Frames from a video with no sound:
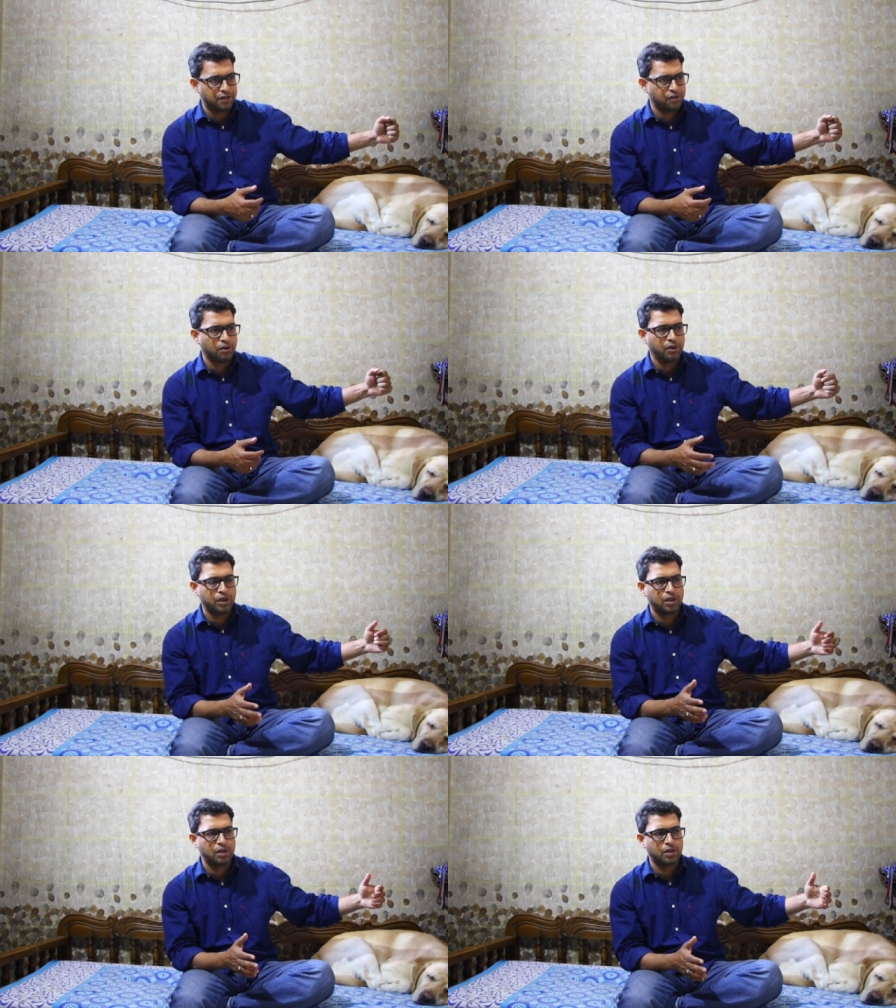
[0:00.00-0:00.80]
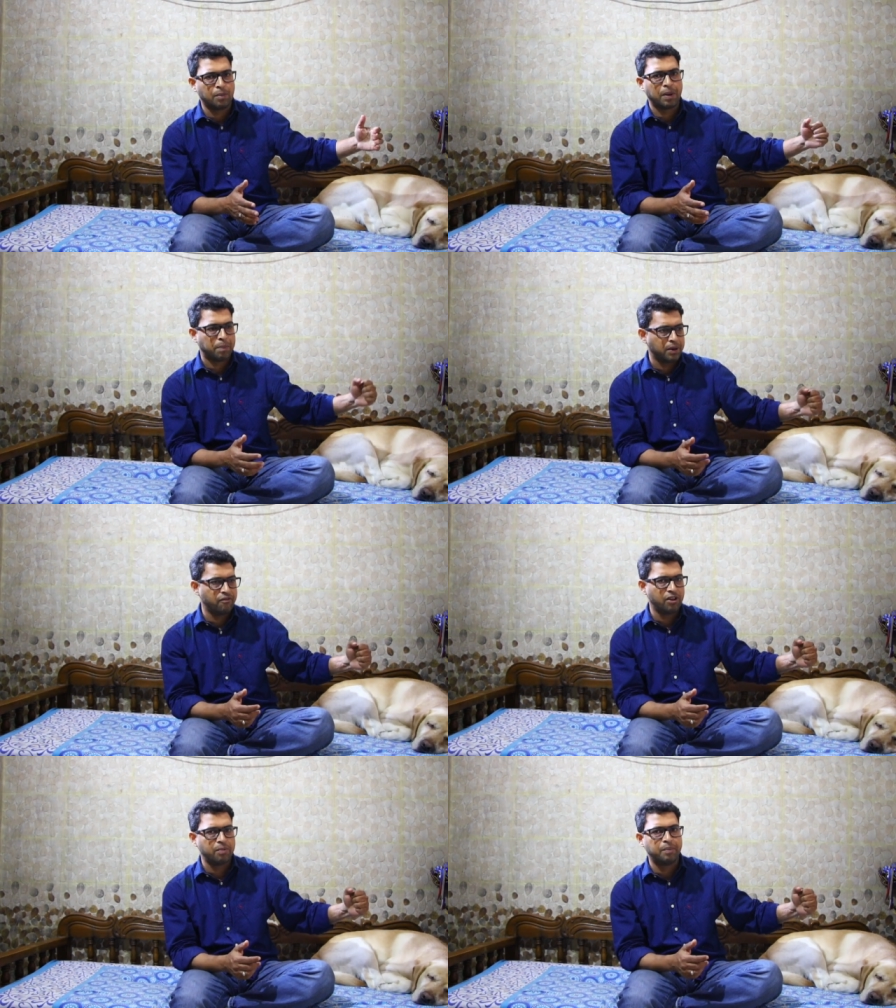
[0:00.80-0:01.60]
So the puppy
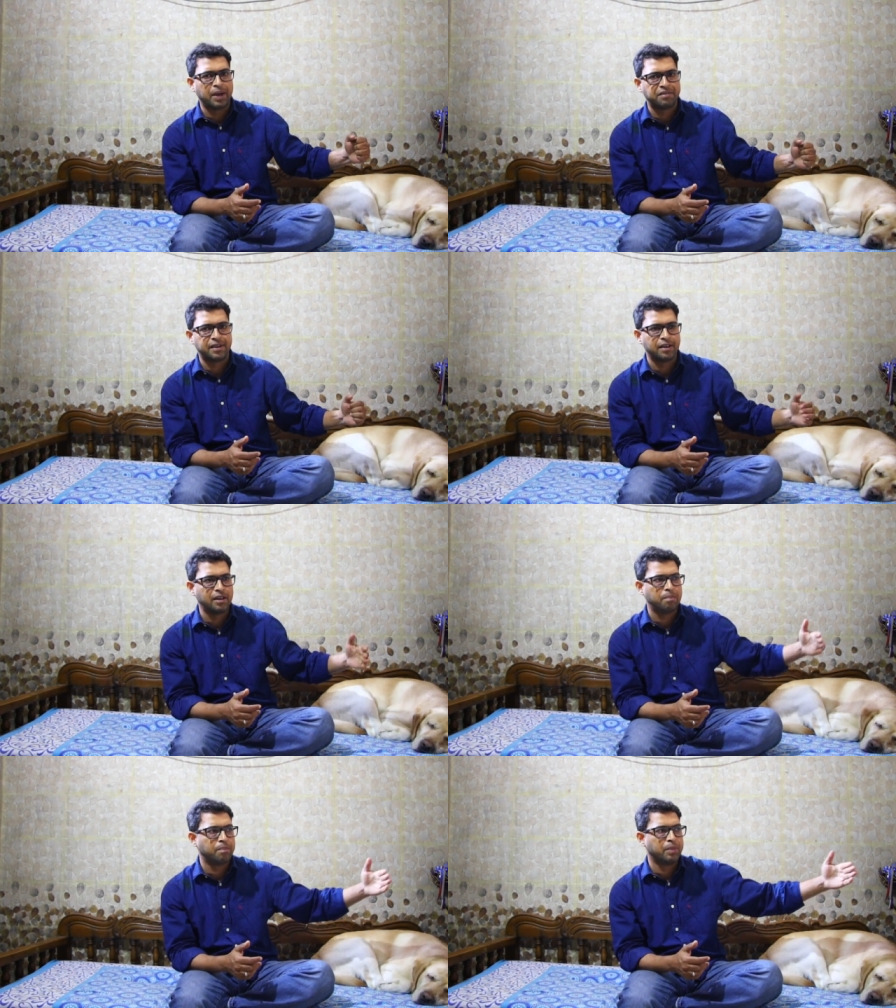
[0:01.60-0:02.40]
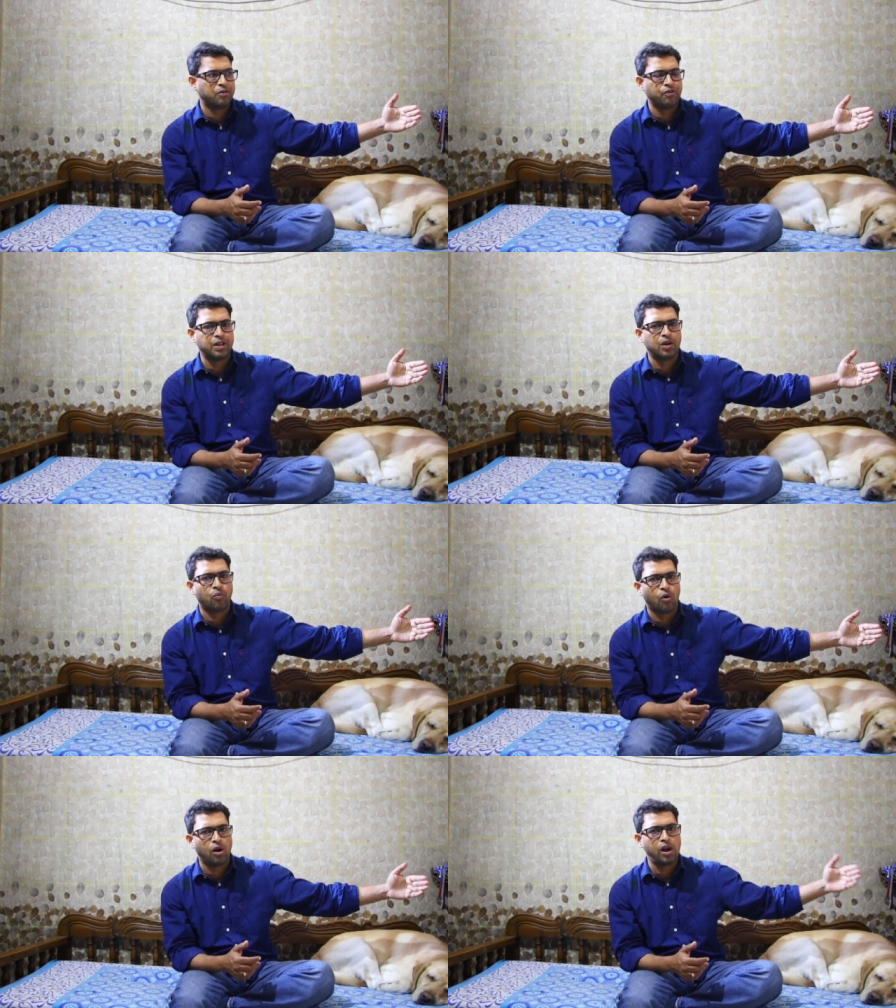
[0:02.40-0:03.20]
will be basically between the
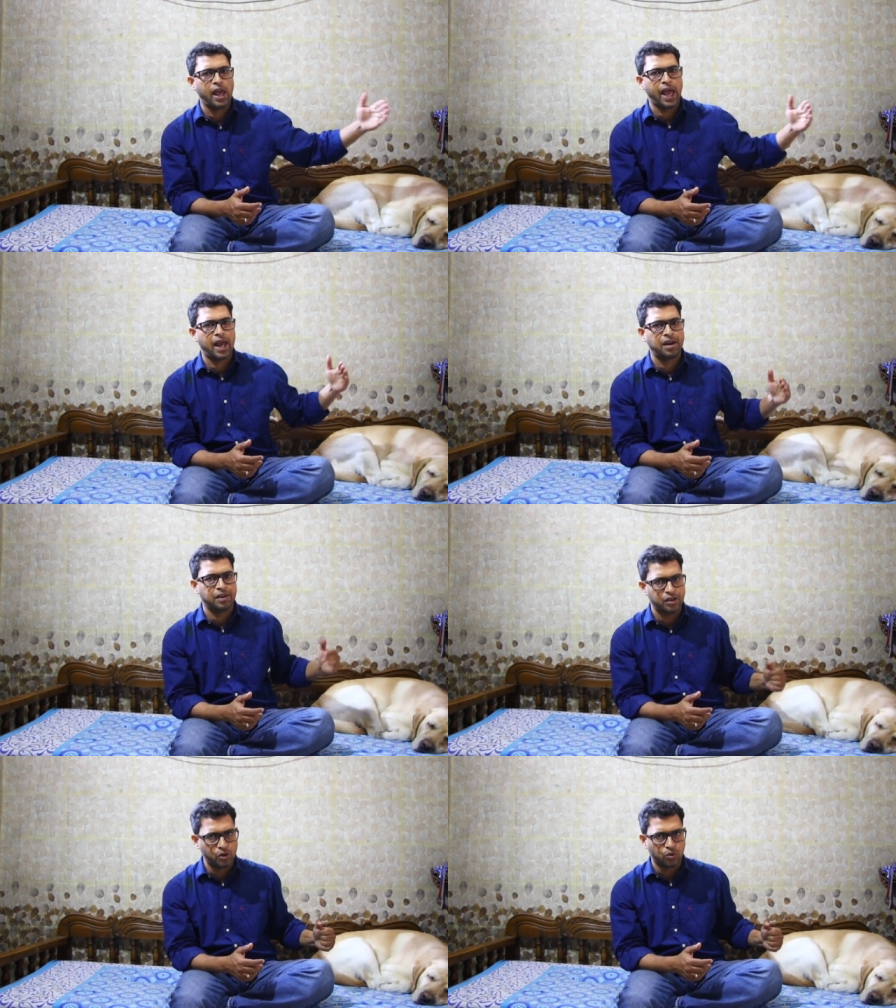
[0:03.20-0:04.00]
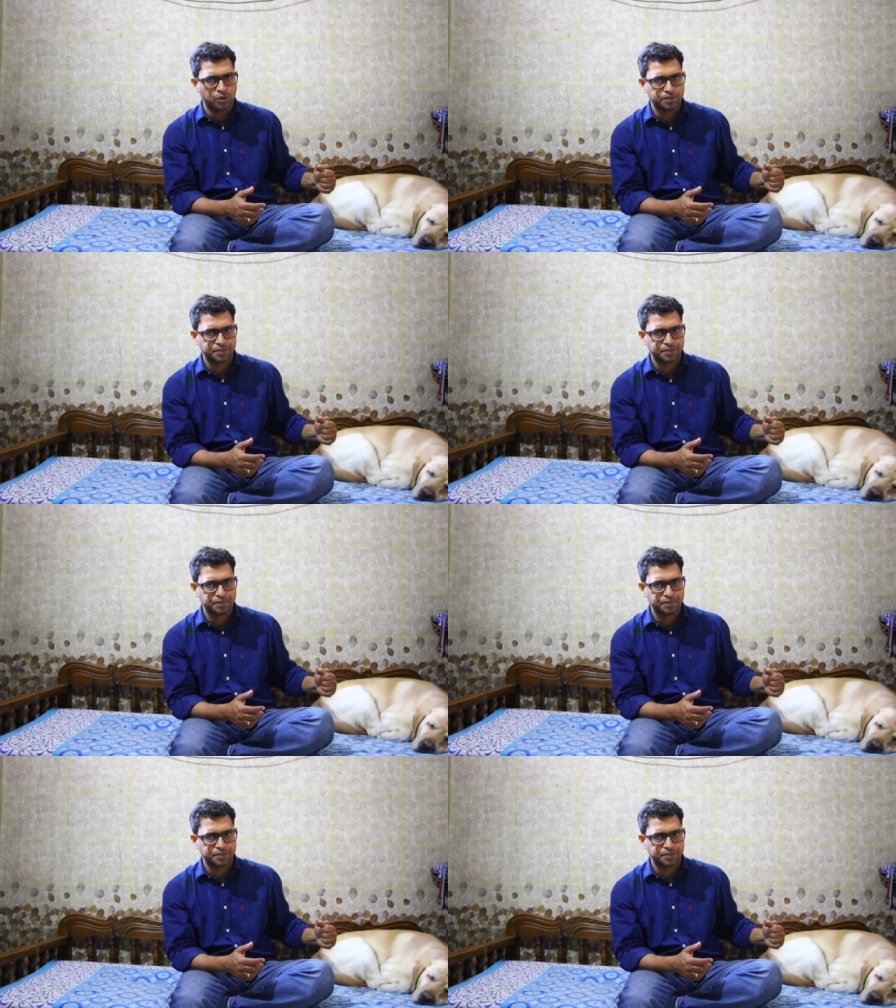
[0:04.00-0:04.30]
wall and you.